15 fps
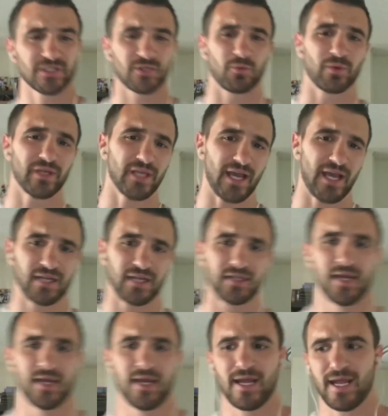So we had
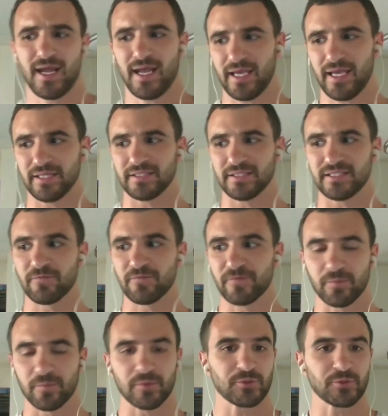a
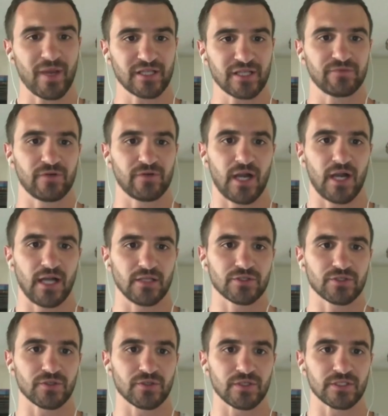different perspective on college
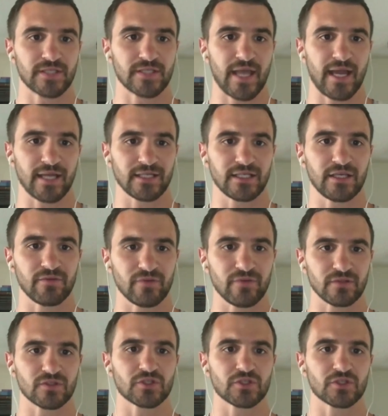students that given